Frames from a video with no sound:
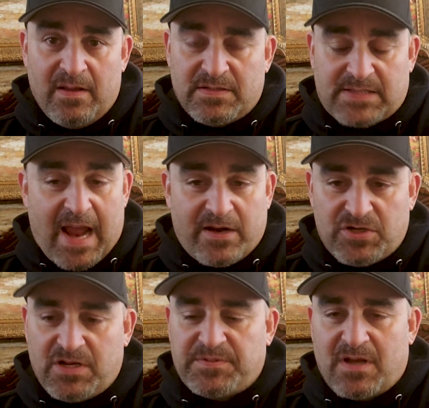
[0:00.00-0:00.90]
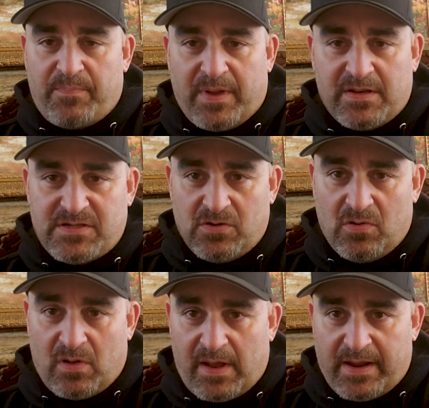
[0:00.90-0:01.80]
stack your chips up
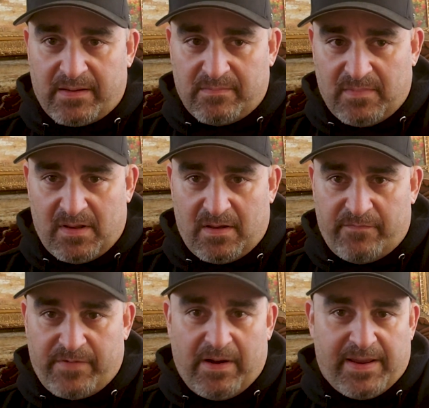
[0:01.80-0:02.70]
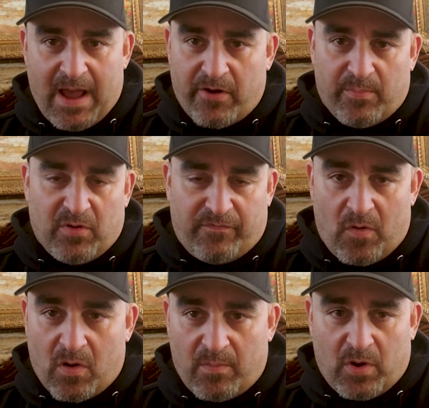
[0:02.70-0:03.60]
into like a very countable form,